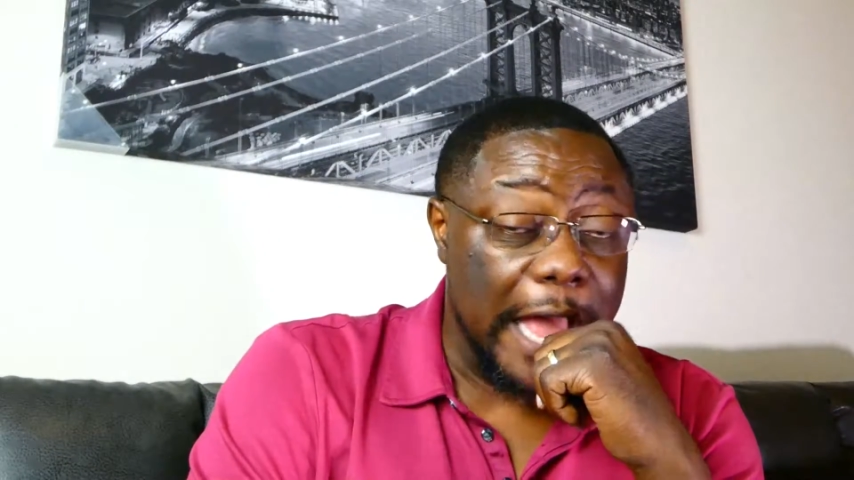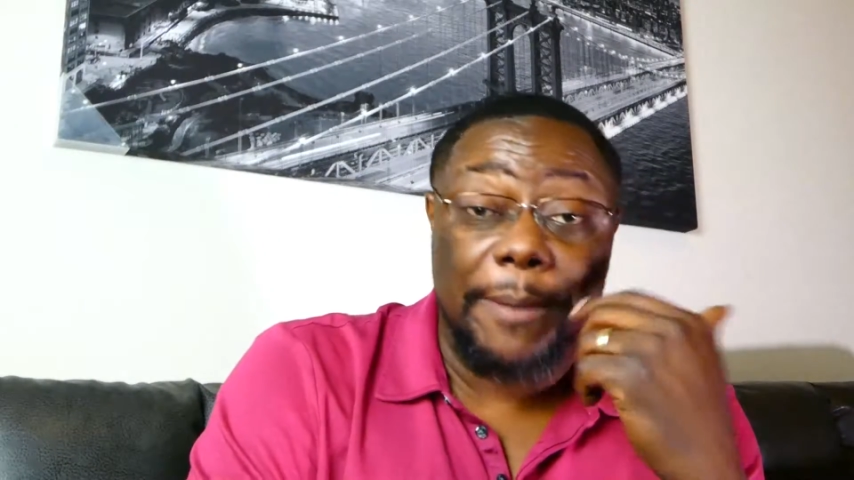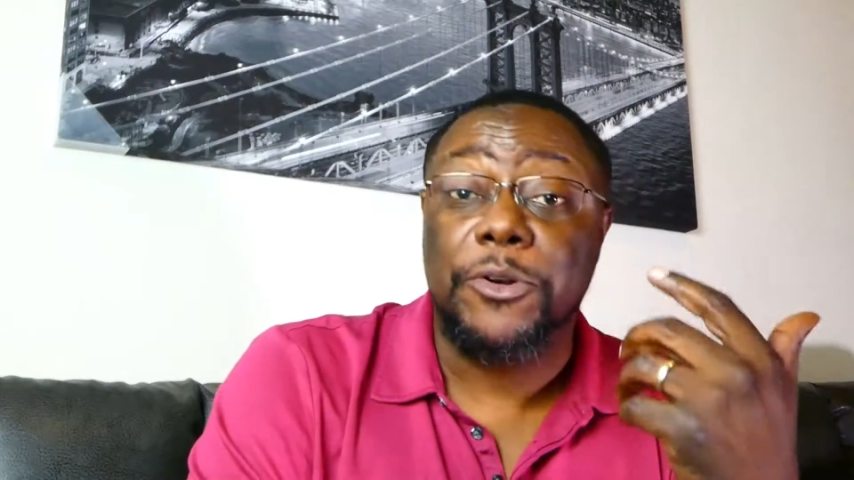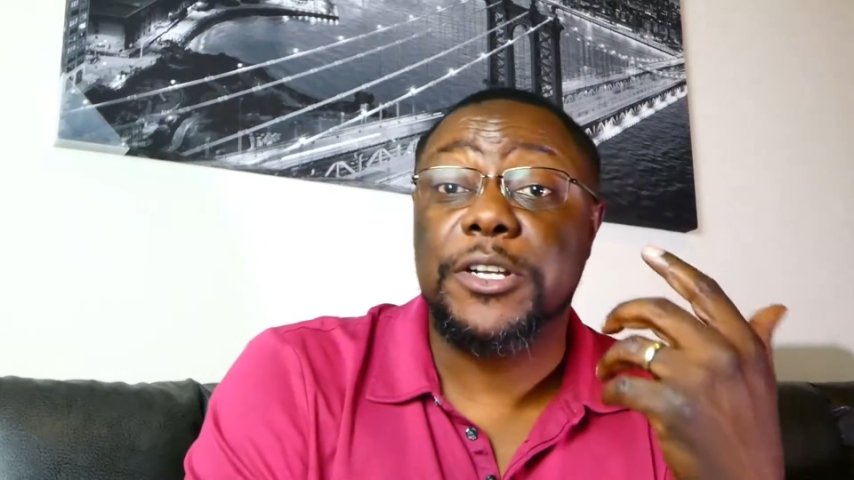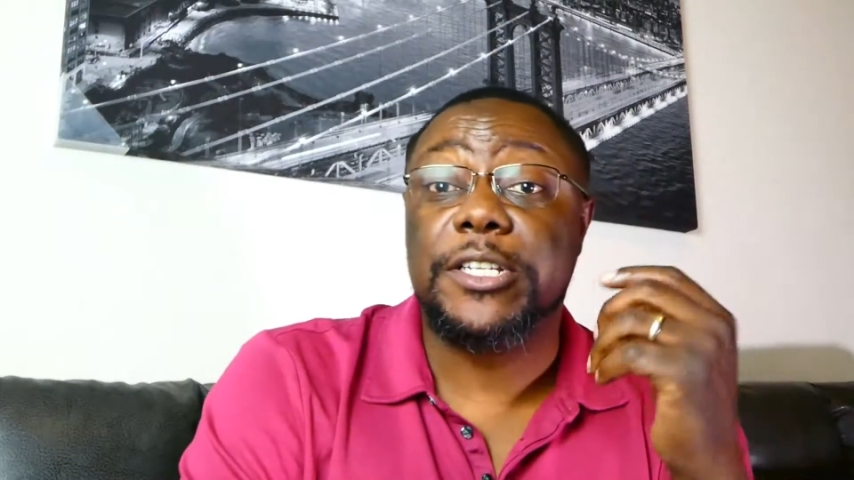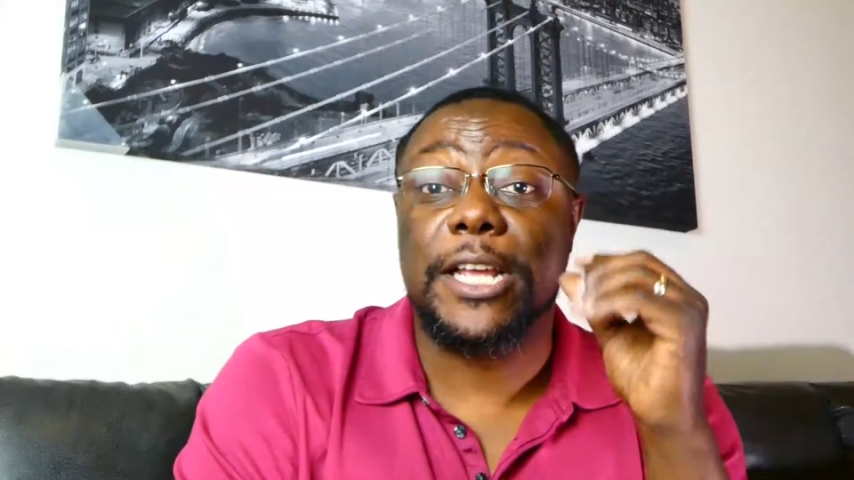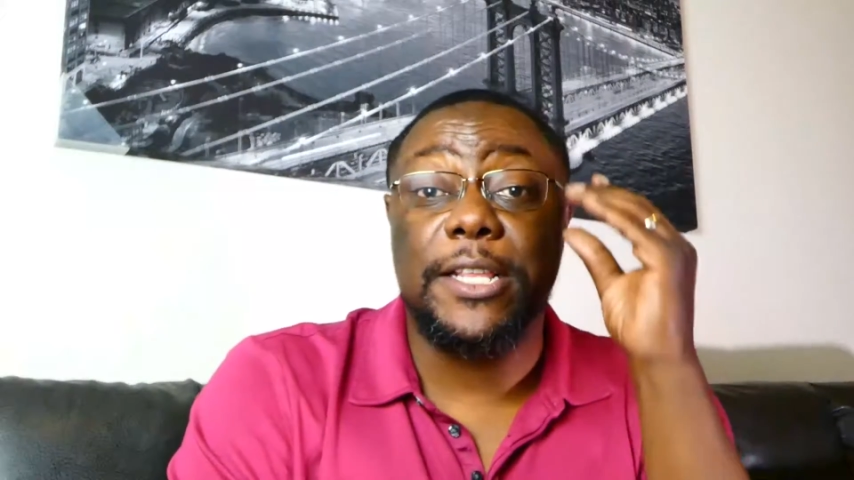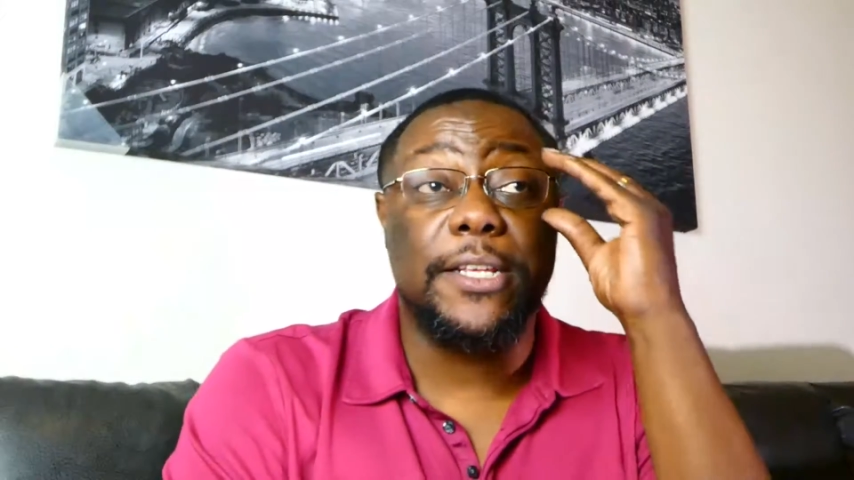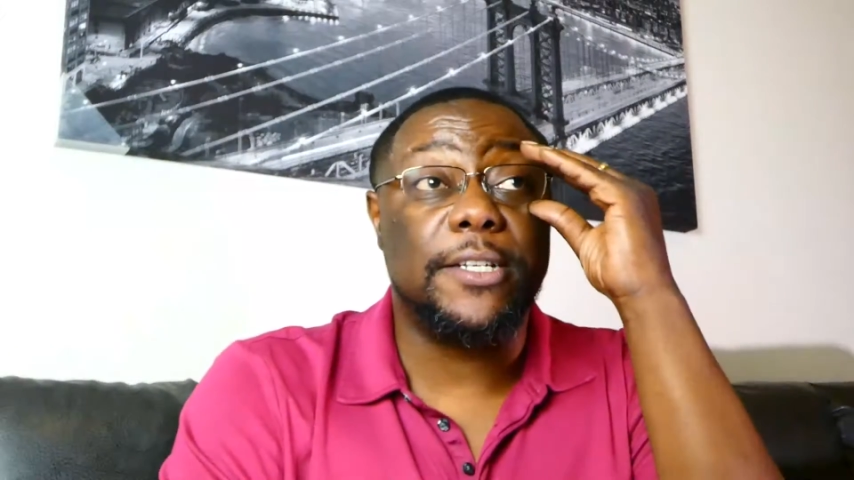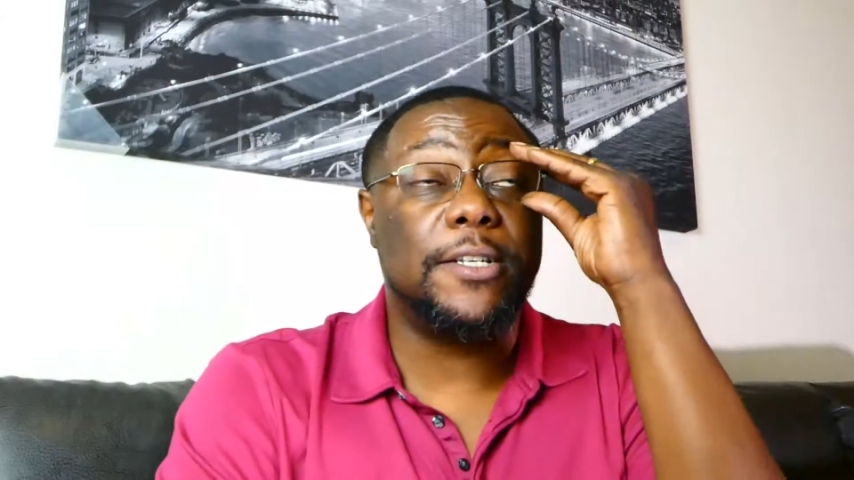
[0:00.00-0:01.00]
I'm going to say
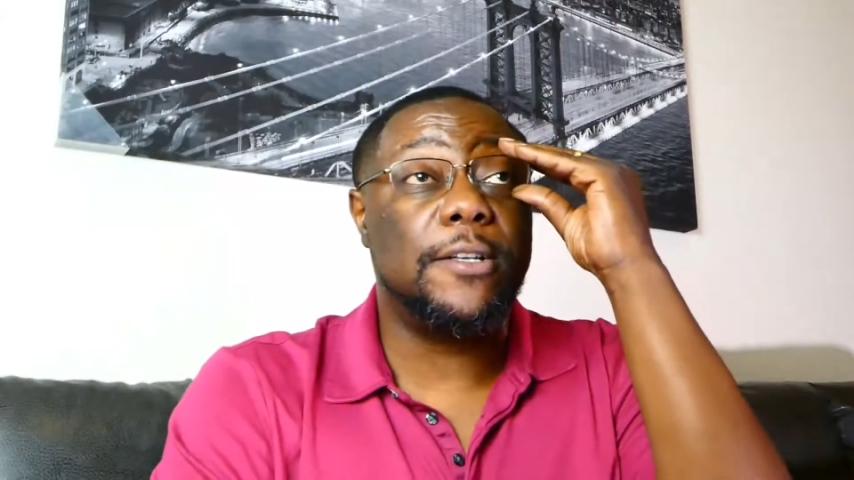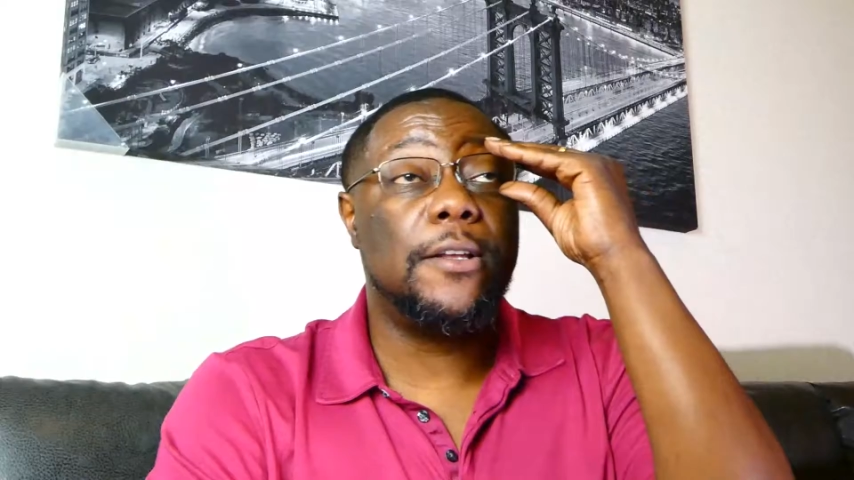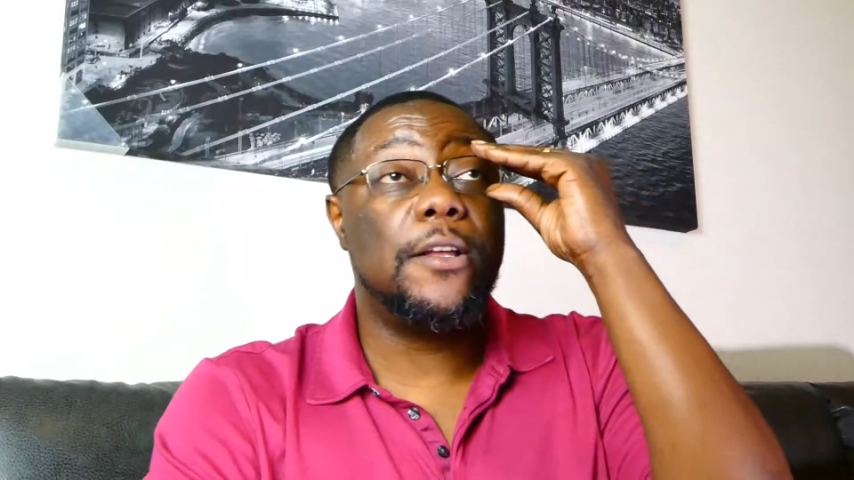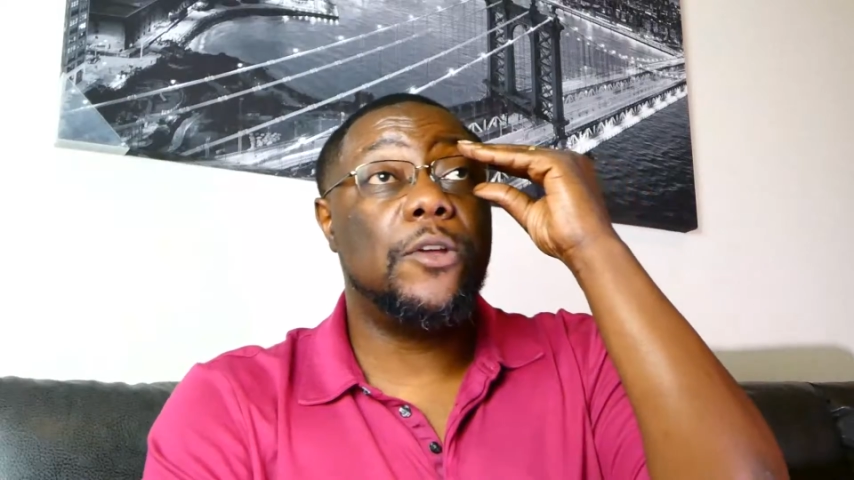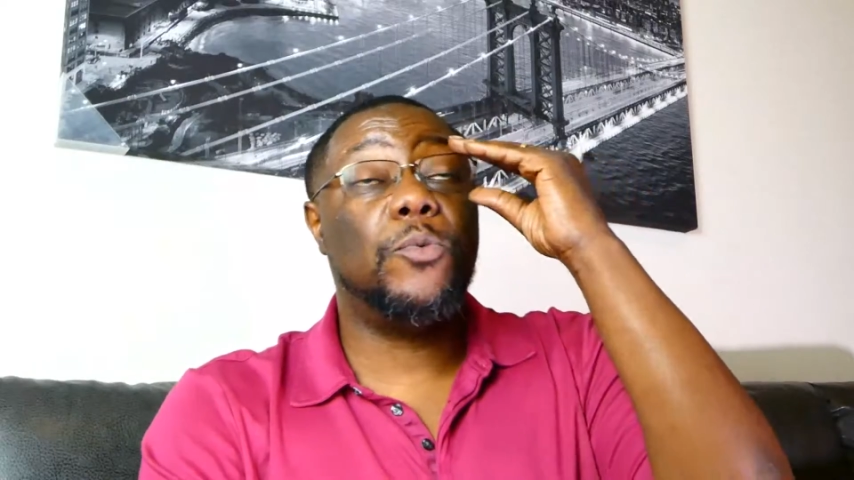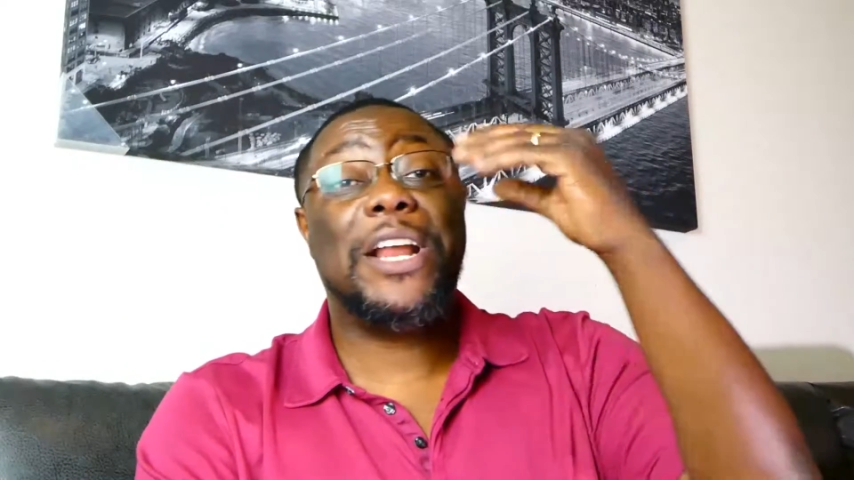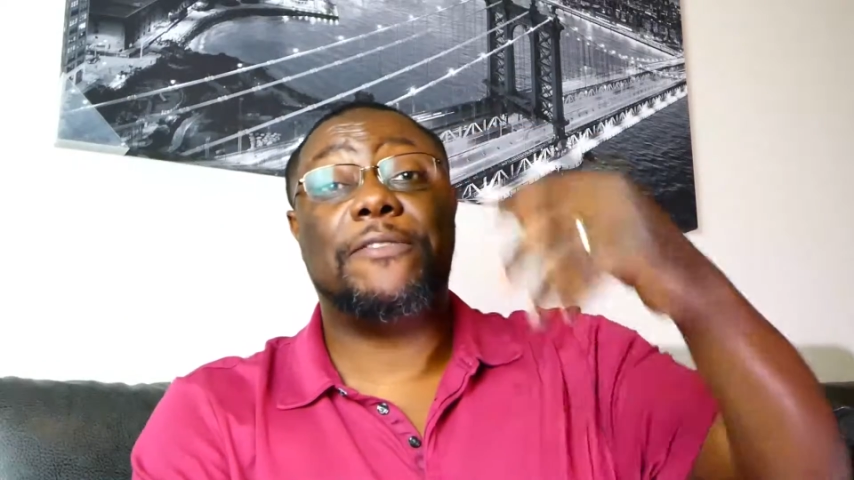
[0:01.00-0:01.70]
this. When